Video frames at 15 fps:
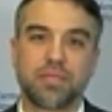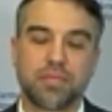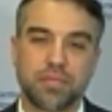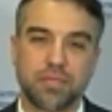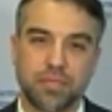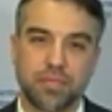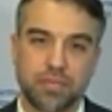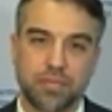
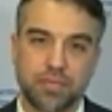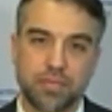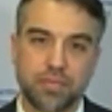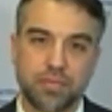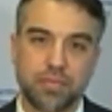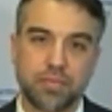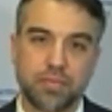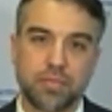
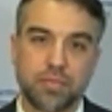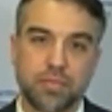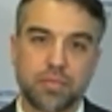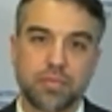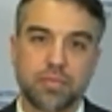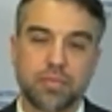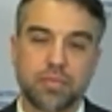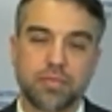
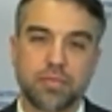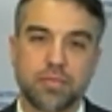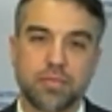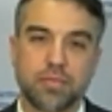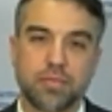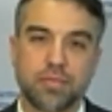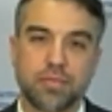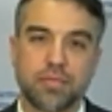
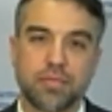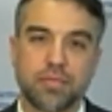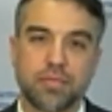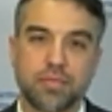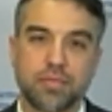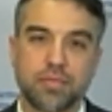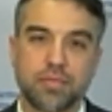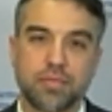
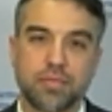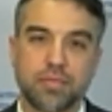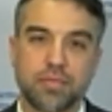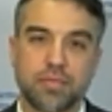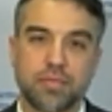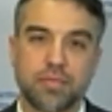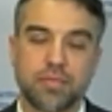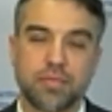
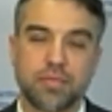(silent)